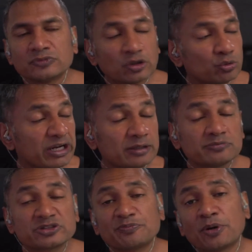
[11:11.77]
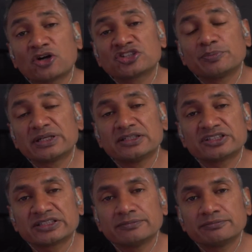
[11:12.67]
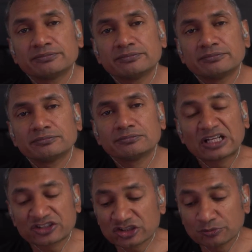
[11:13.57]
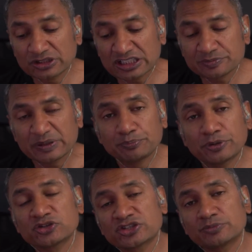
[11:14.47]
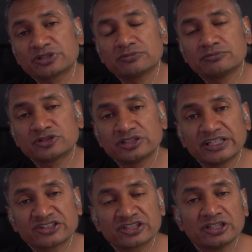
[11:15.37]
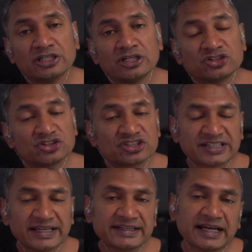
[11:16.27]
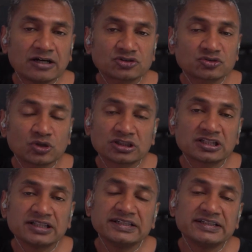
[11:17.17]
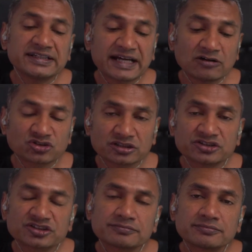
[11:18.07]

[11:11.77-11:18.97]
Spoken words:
the realms of possibility that someone has been put up to this to take out one of the leading councillors?